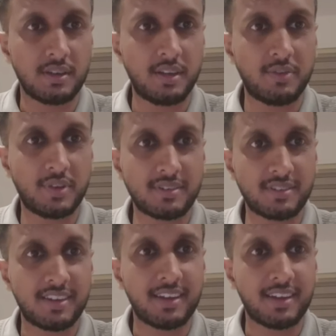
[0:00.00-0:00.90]
even
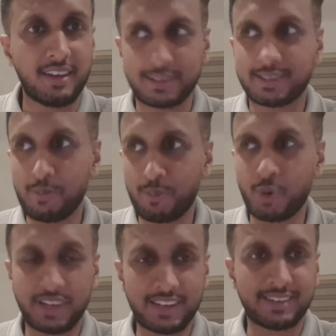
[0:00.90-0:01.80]
at some
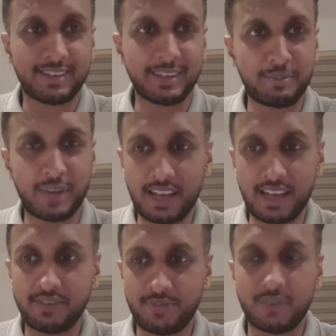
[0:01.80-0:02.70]
point in my
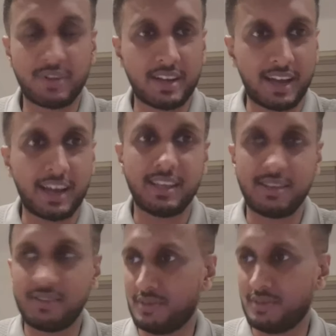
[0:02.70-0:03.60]
life, even
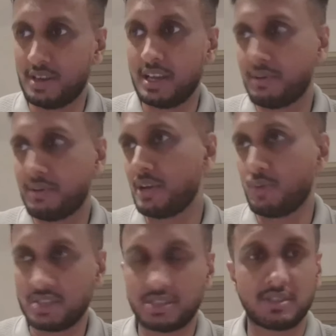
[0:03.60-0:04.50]
I, I, I
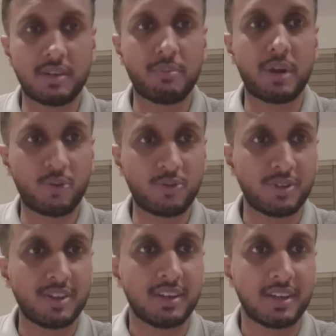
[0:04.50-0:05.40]
was
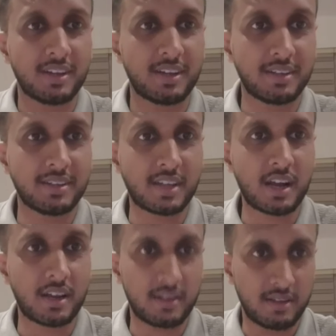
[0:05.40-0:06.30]
above uh, the,
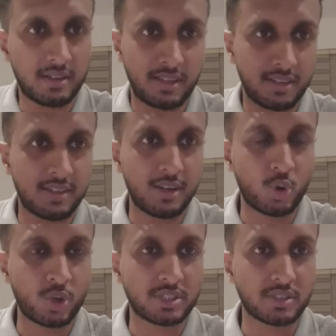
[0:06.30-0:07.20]
tar the, the
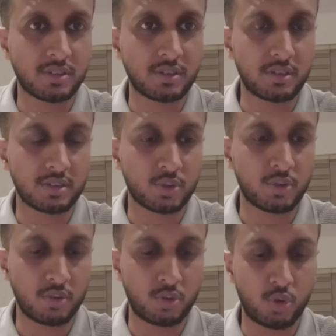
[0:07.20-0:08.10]
low risk
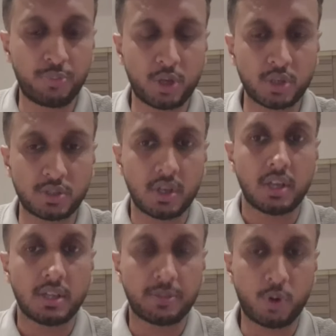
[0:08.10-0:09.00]
group, because
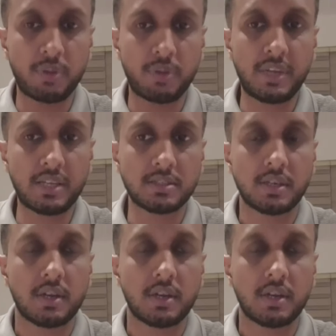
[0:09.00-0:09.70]
the problem is